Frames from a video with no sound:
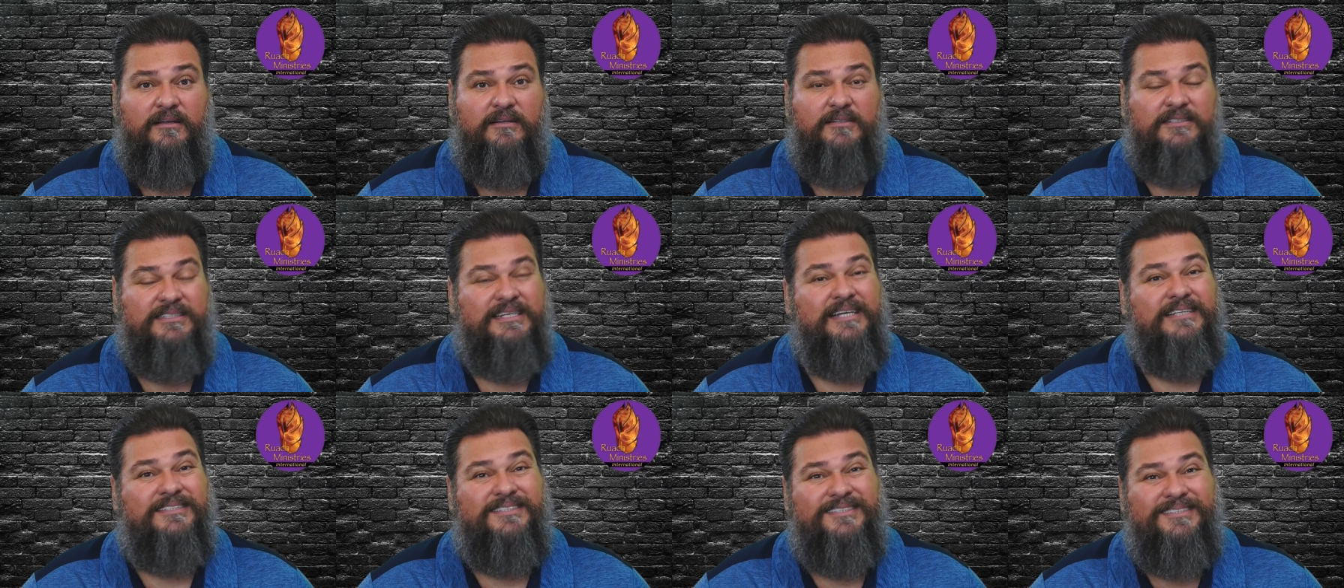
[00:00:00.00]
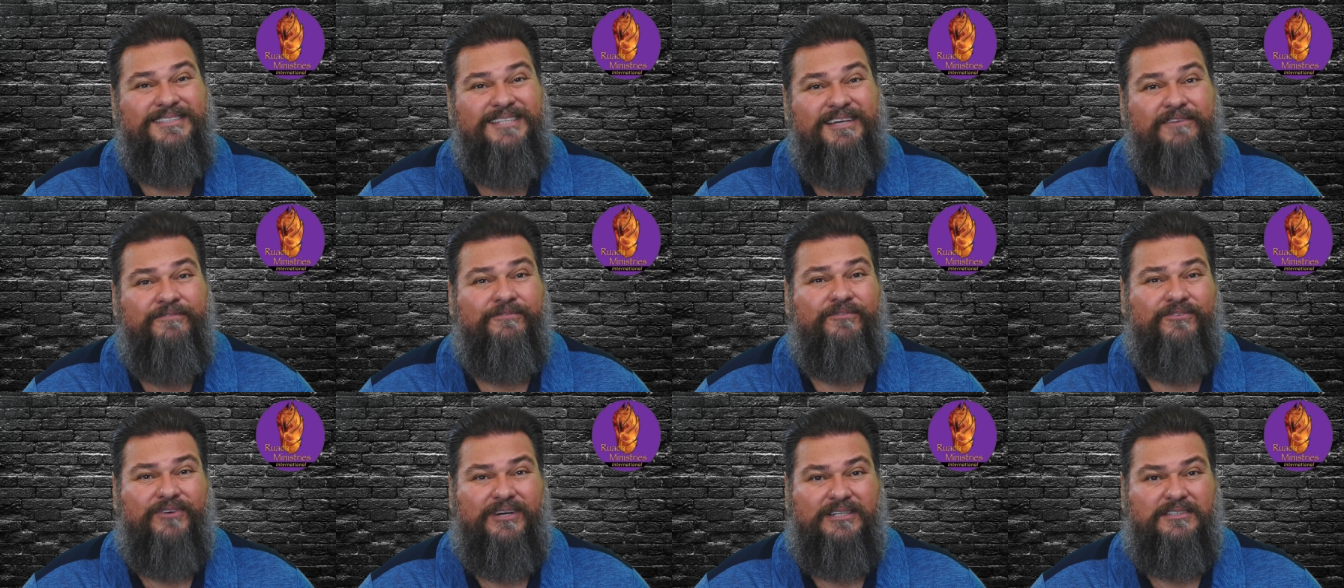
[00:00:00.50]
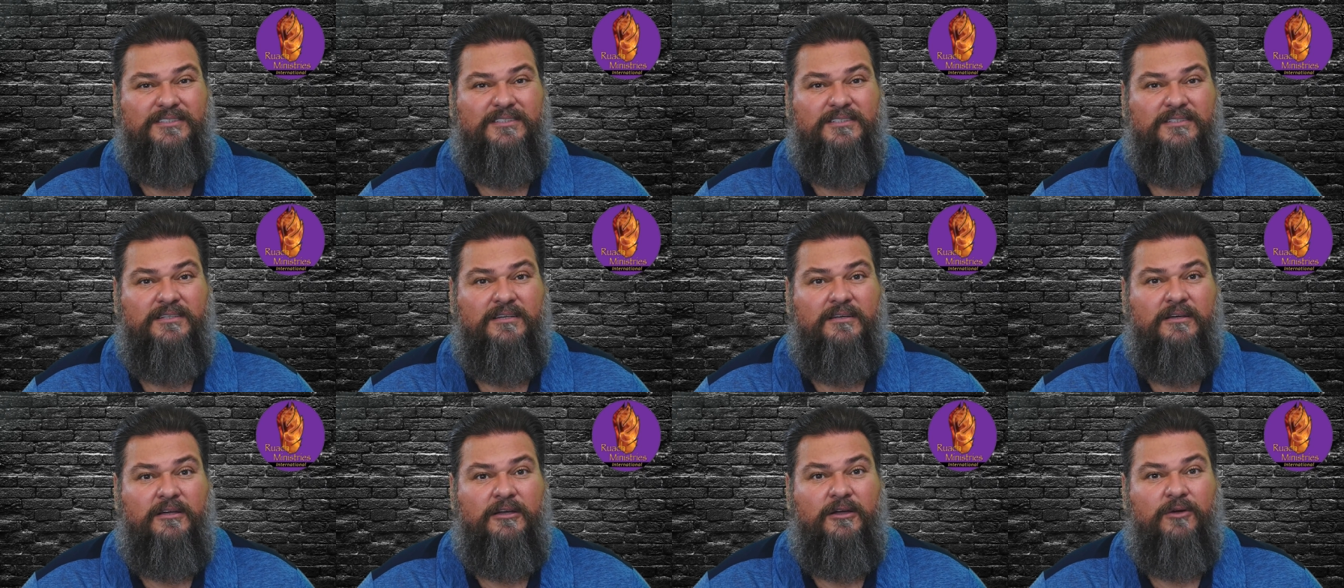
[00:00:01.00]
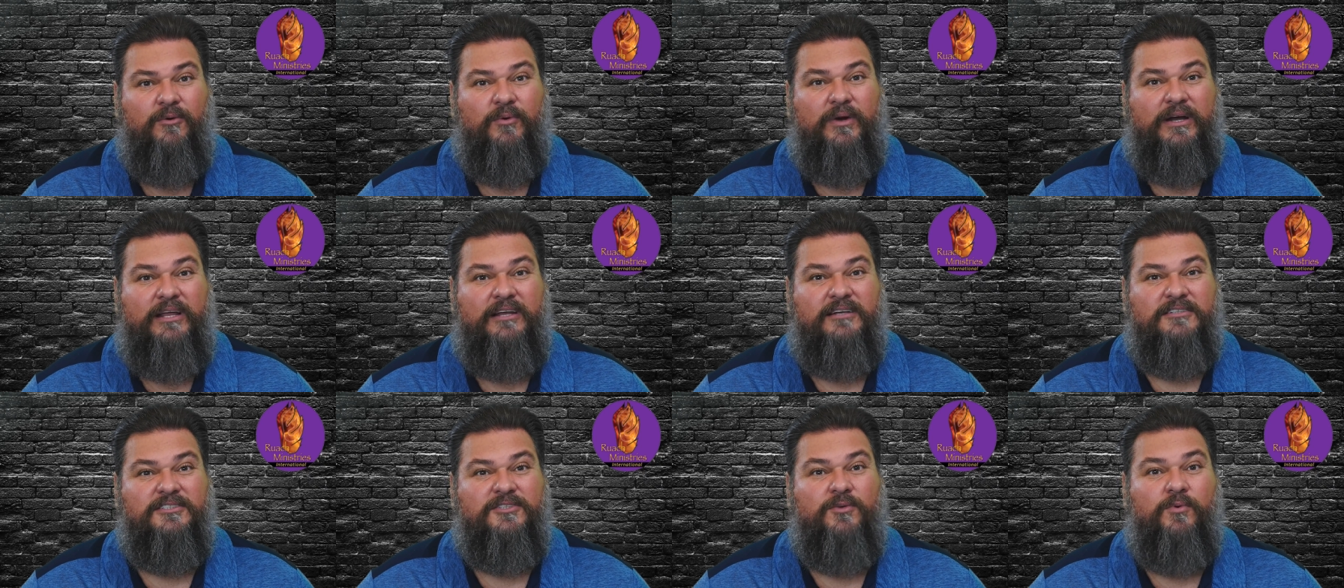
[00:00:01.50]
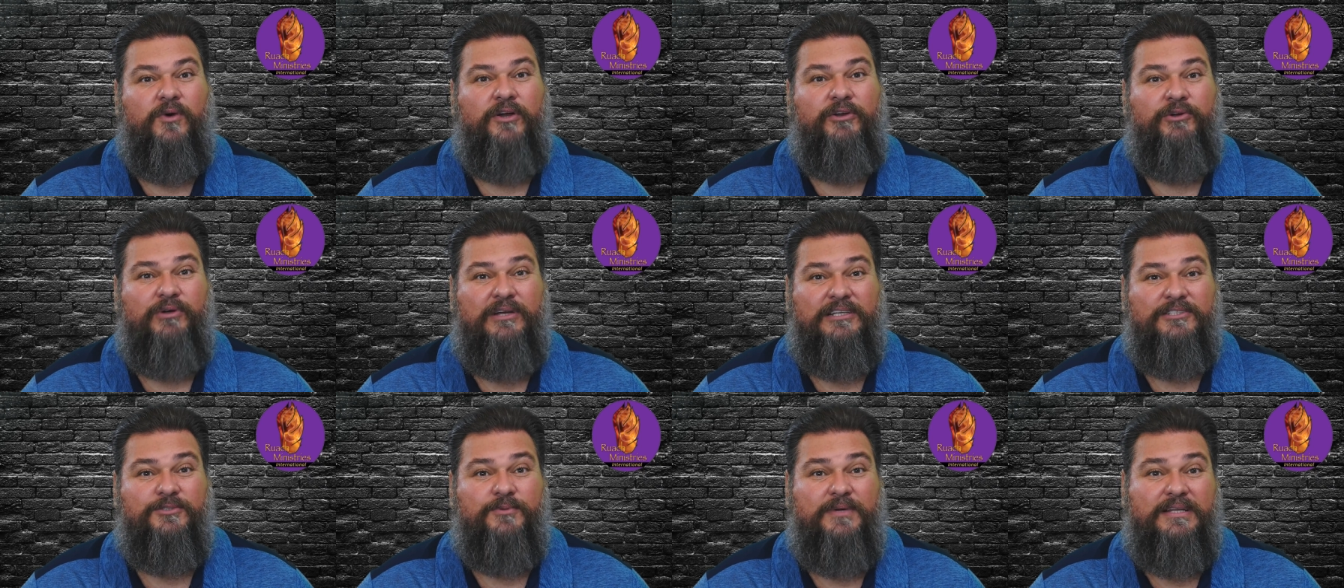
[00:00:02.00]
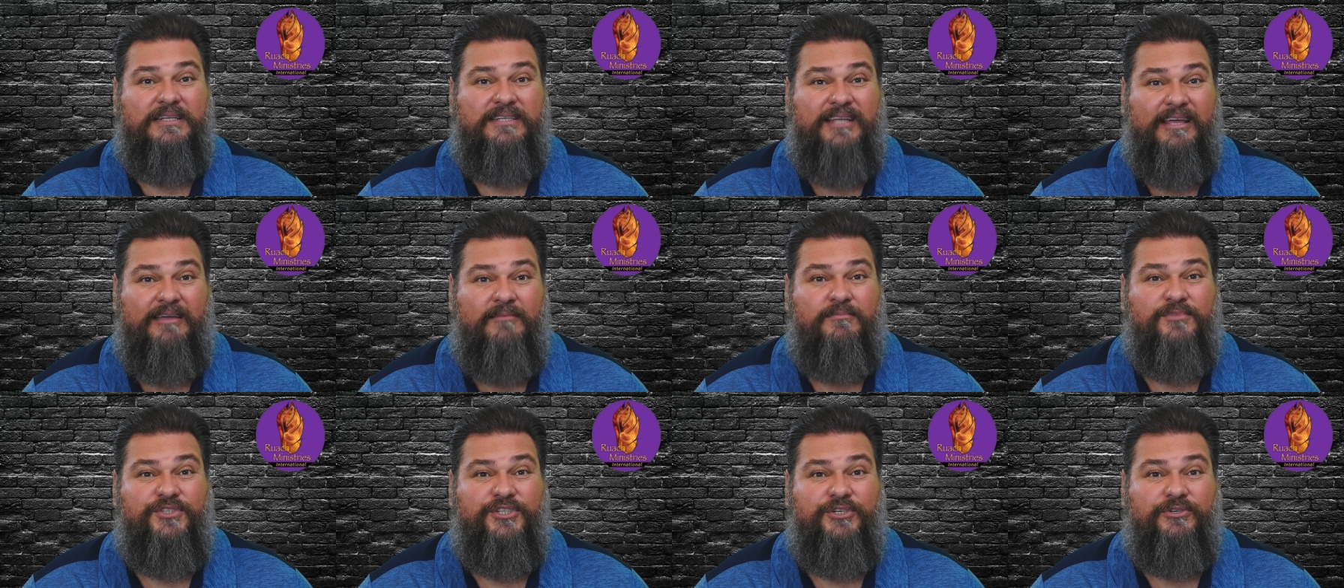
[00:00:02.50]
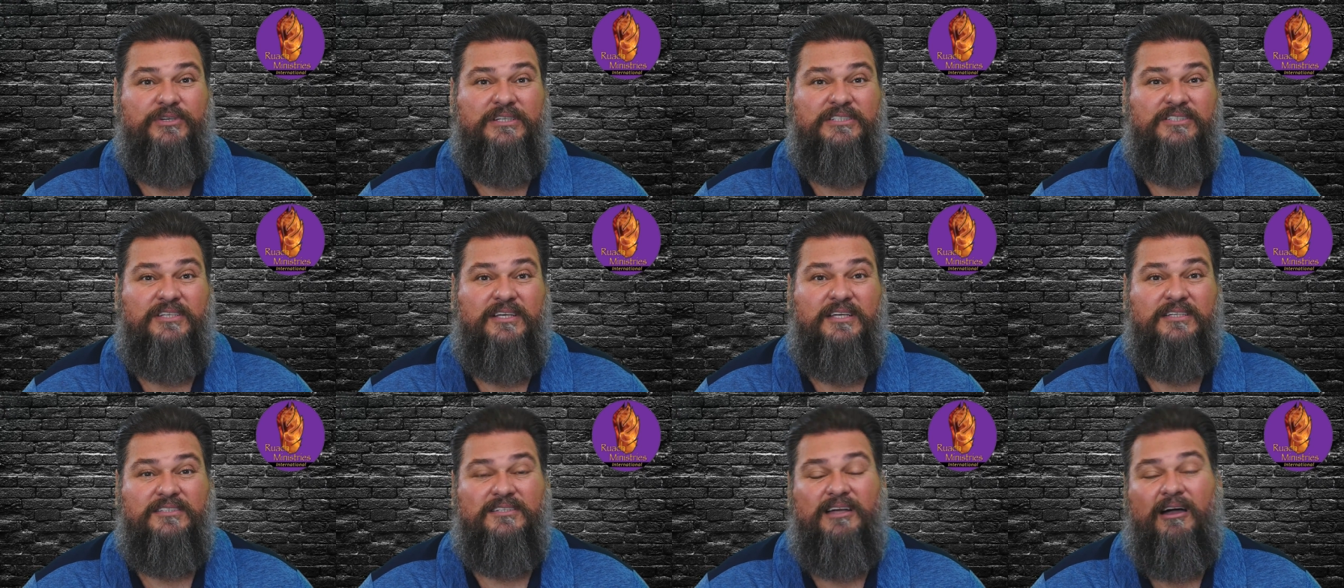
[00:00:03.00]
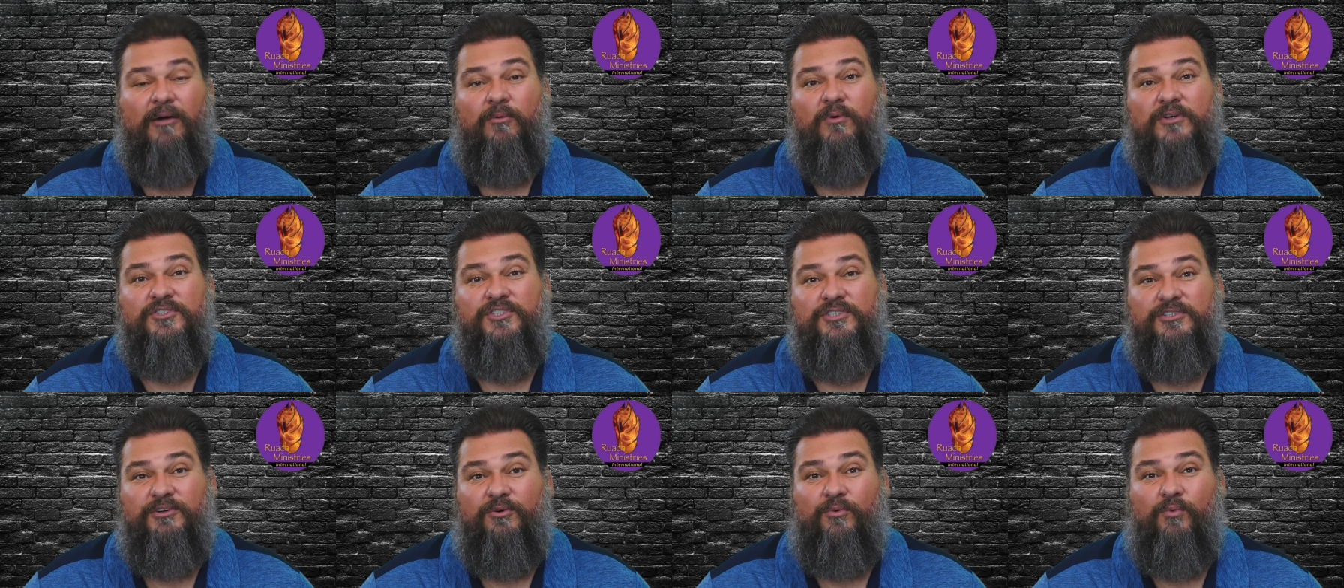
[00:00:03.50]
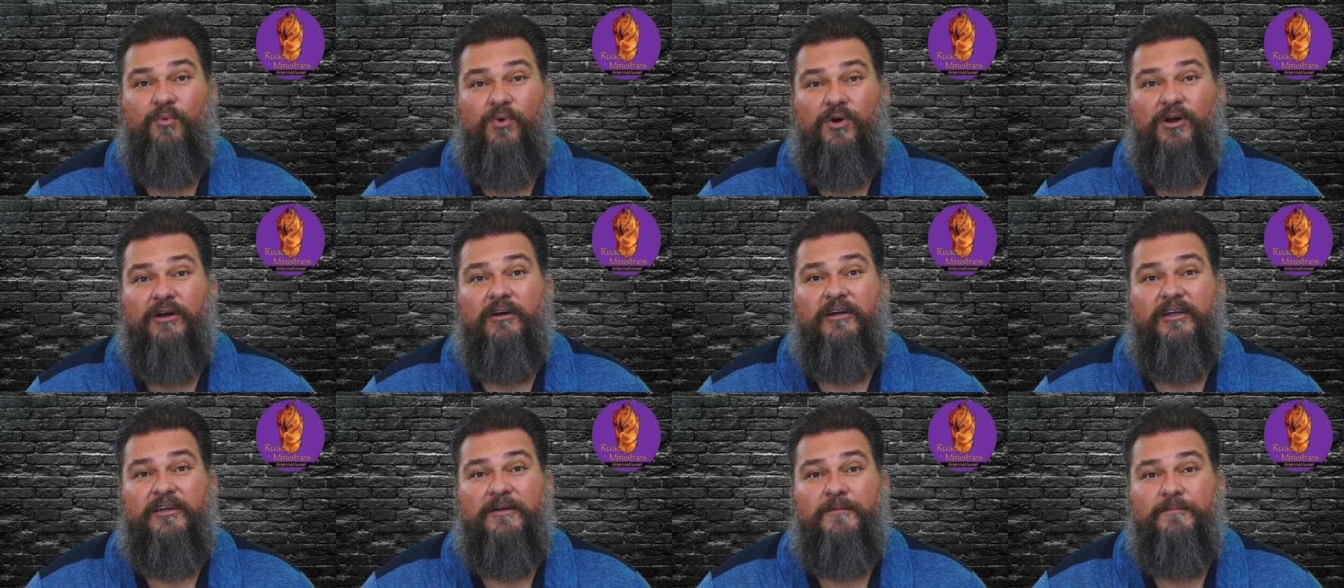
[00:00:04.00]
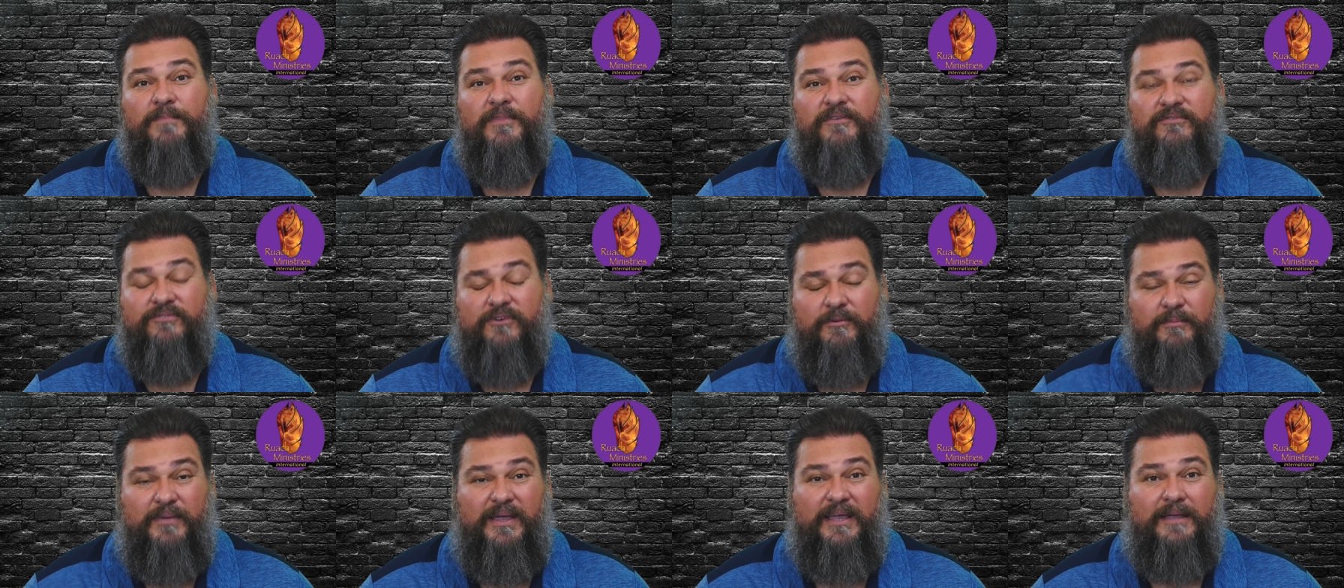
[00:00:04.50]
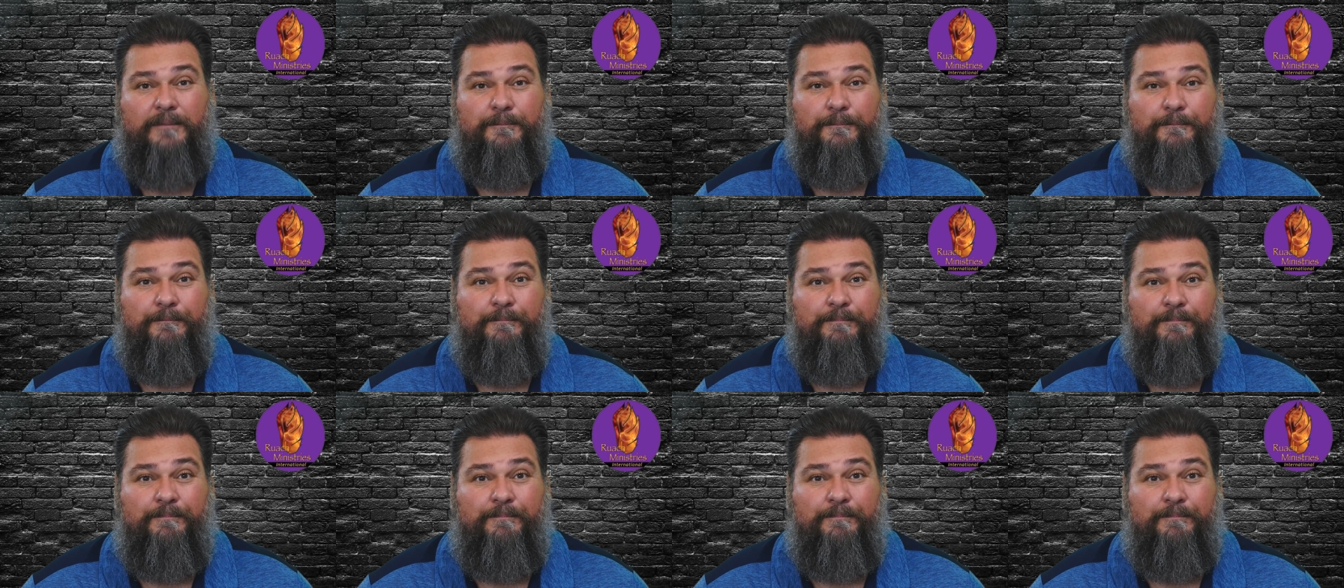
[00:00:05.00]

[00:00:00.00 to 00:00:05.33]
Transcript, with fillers: See, it's different when it is the one who has redeemed you who says, I want you to work for me.